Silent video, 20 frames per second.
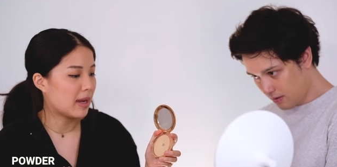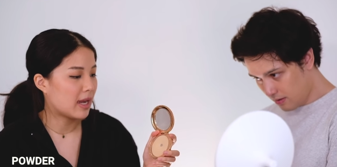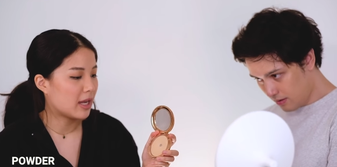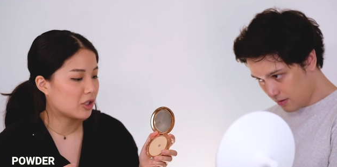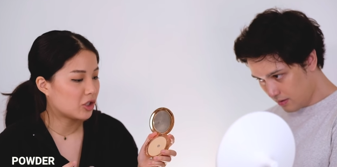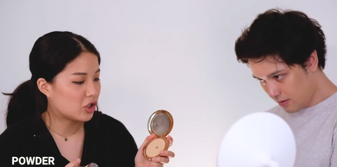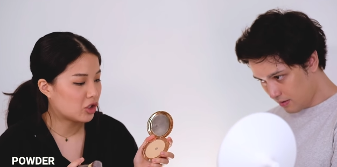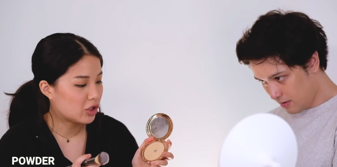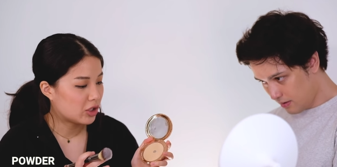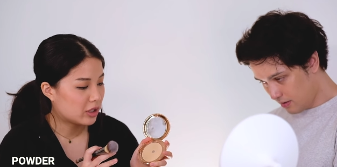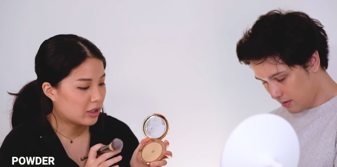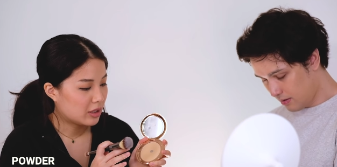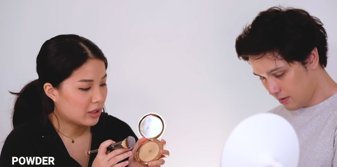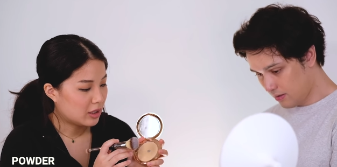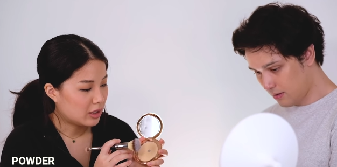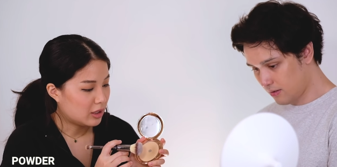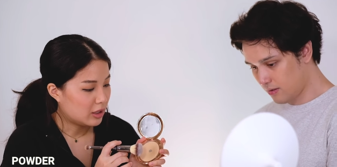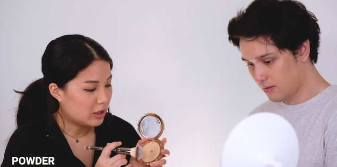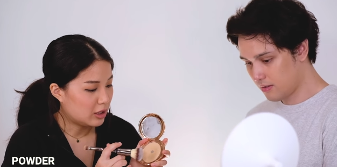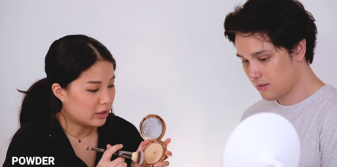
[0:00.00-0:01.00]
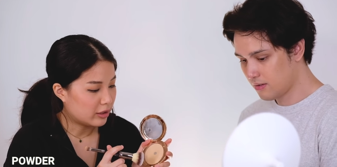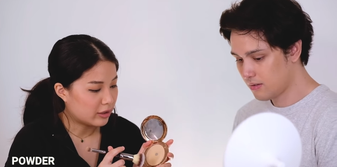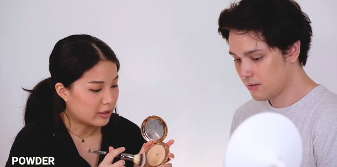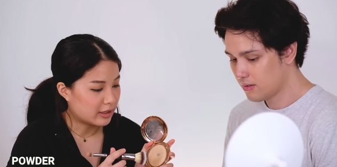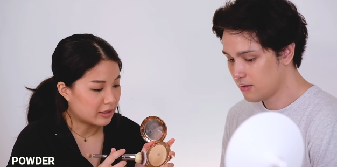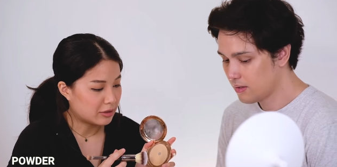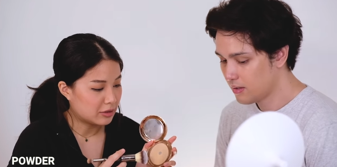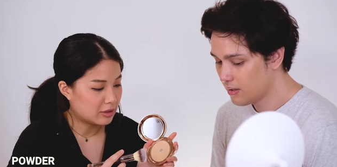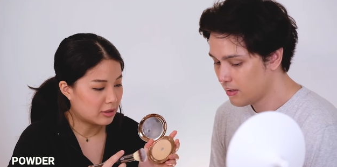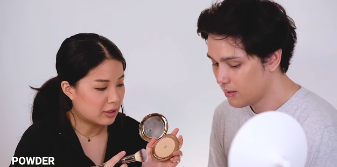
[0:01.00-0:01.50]
Speaker 1: batch. Look.
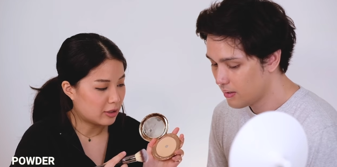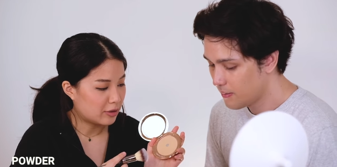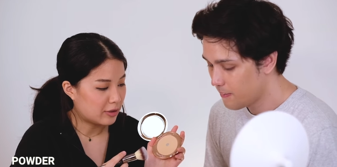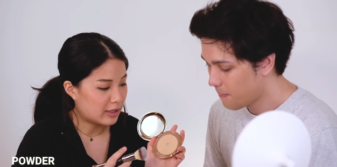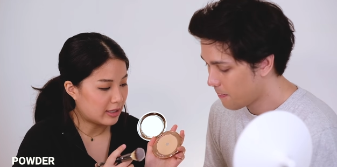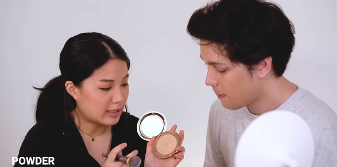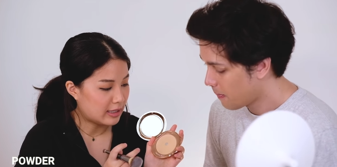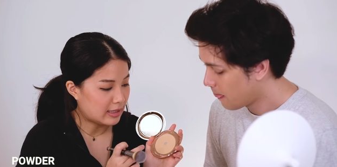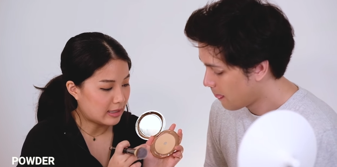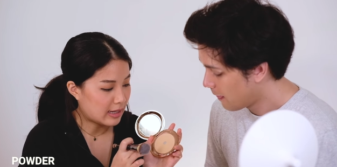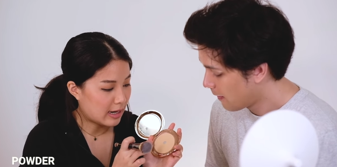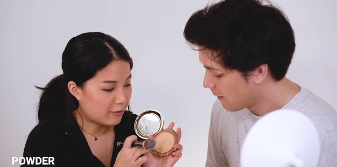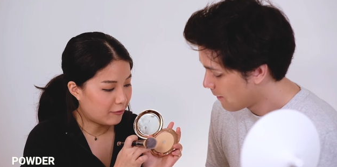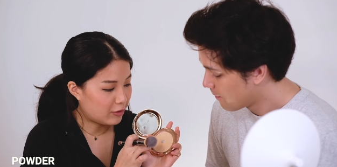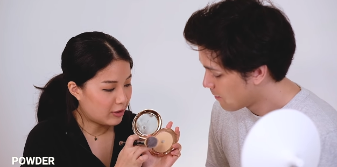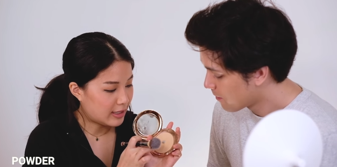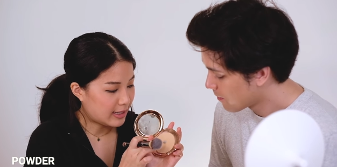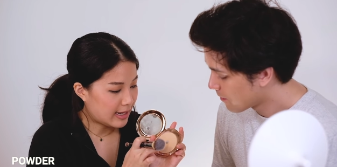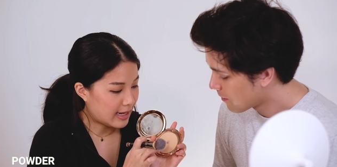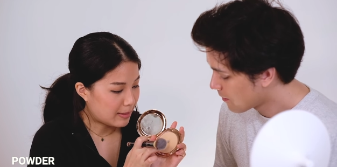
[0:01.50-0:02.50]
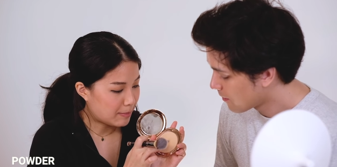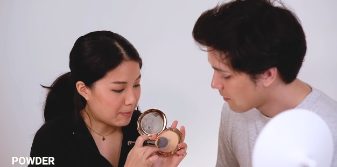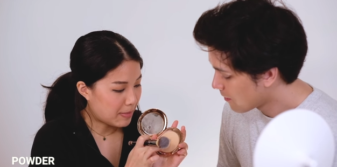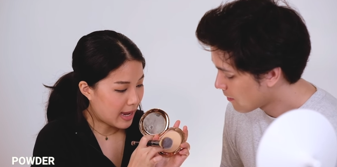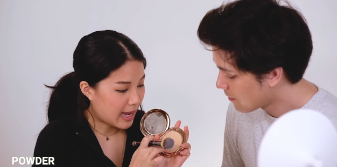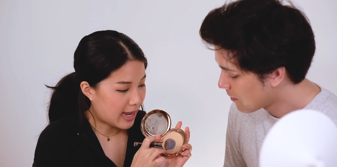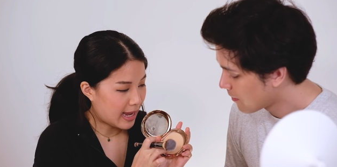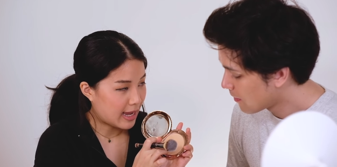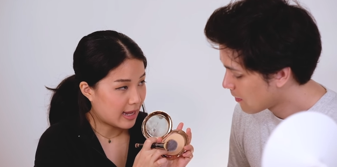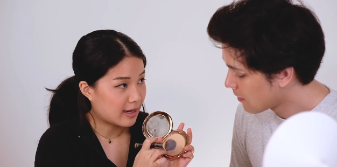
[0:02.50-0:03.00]
They already, I already hit
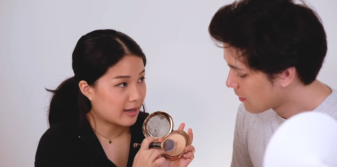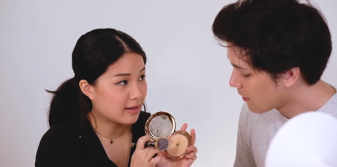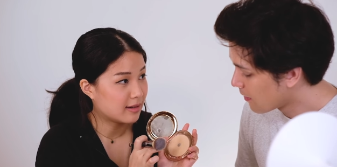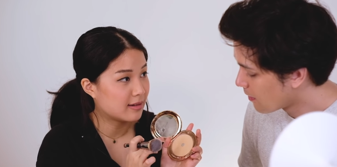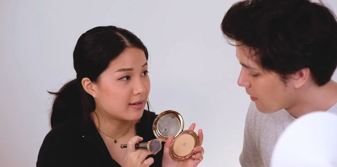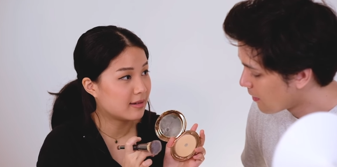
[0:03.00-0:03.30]
pan.